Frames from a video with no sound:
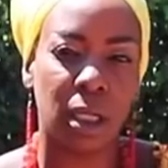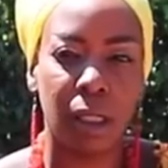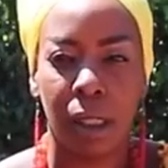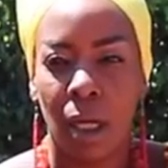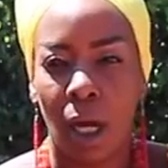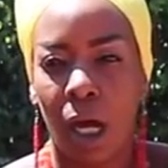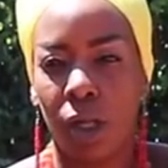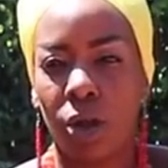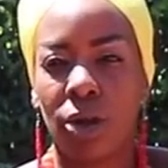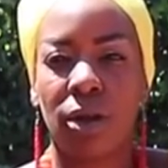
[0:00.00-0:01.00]
and
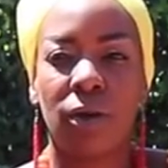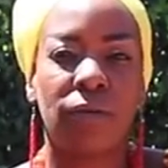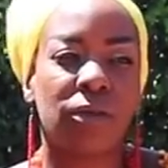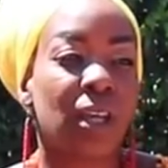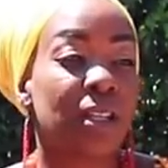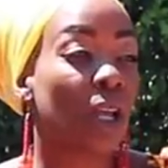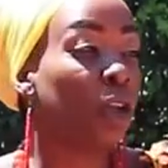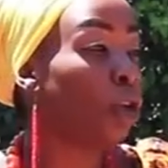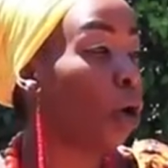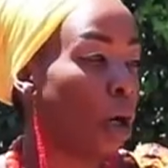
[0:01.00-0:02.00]
there's a
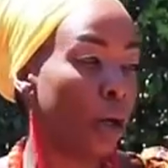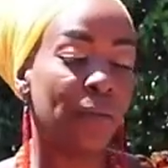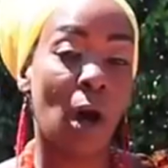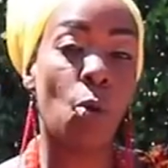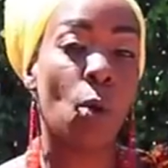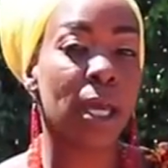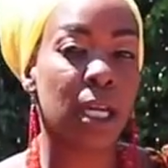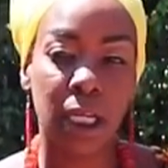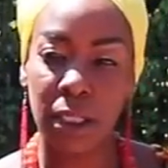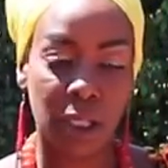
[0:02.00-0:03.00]
lot of
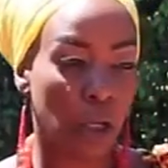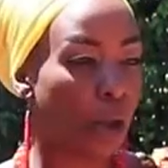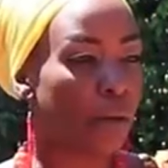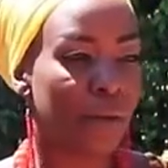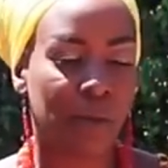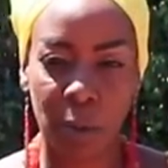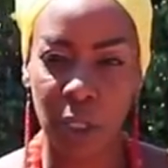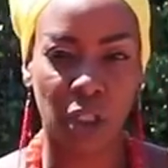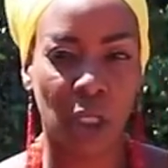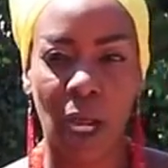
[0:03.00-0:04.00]
awakening. There's a lot of
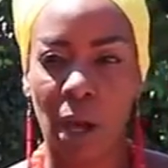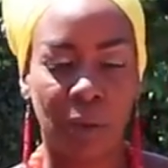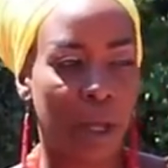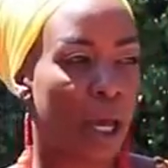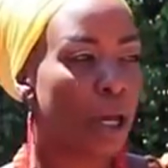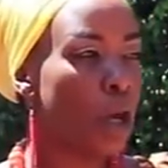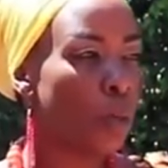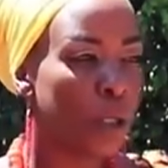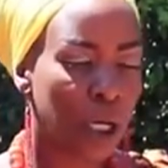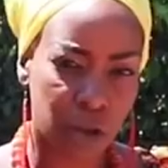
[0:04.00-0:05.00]
information out there.
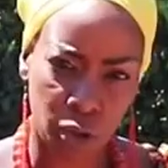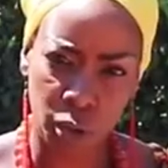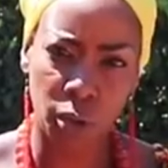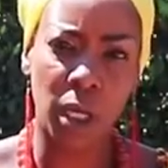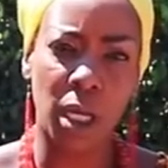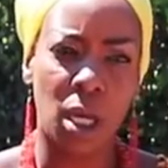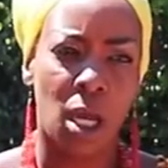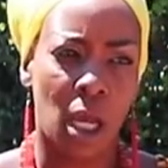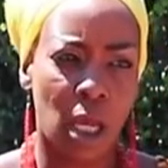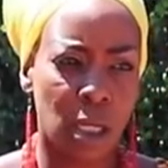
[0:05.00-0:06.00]
We are truly
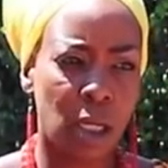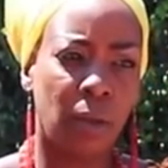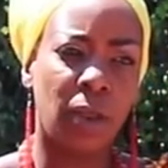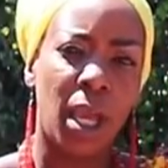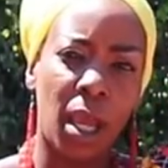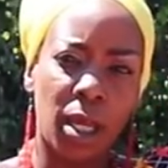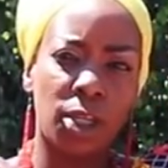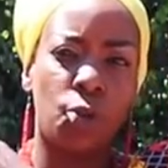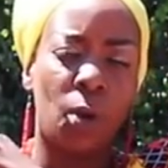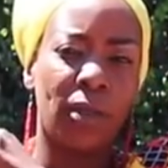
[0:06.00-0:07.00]
in the
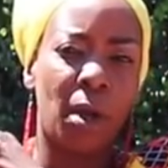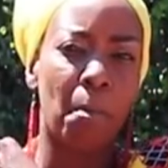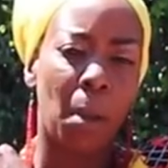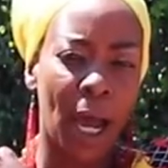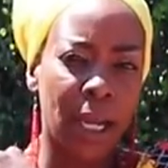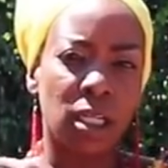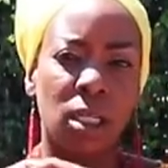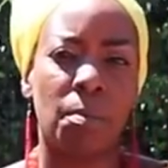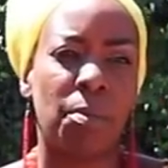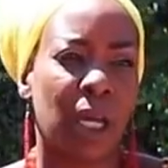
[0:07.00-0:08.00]
age where the
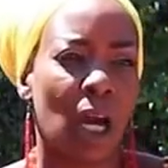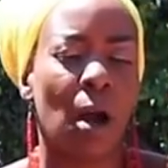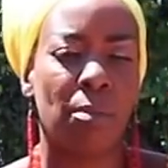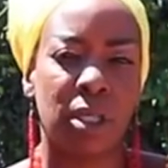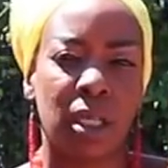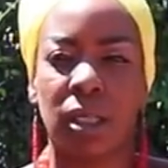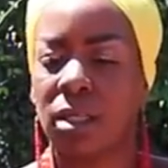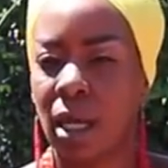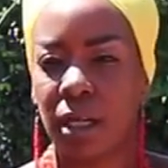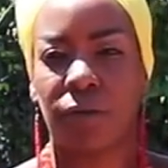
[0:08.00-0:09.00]
mind becomes
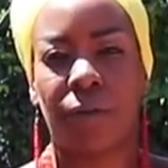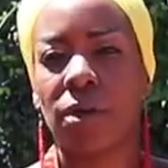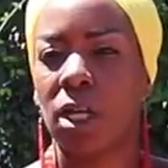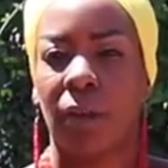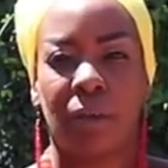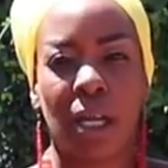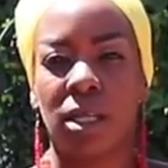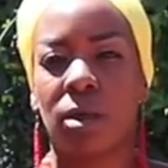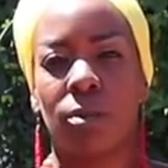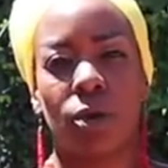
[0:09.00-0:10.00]
set free, and that is the